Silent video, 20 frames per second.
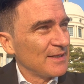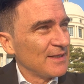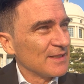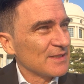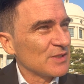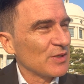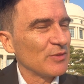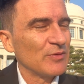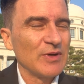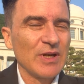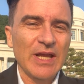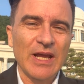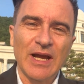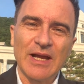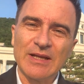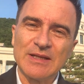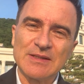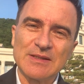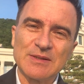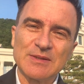So really,
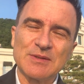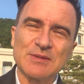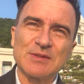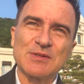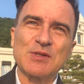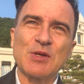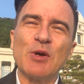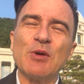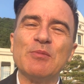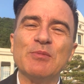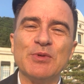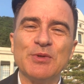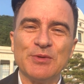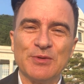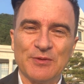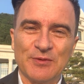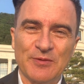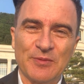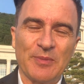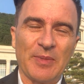I'm so
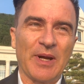moved